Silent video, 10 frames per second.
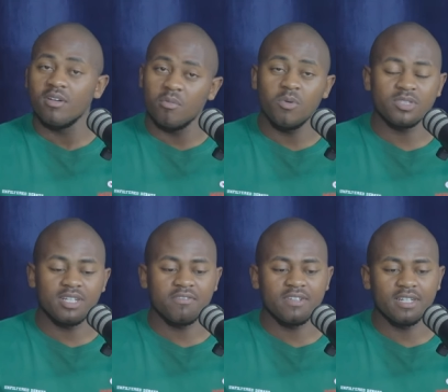Most
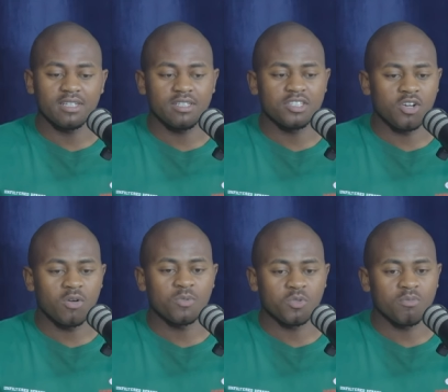definitely, Jacob
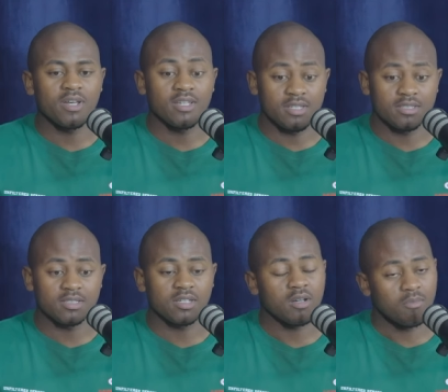Zuma
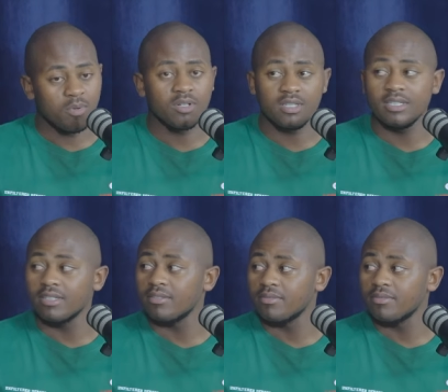is born leader.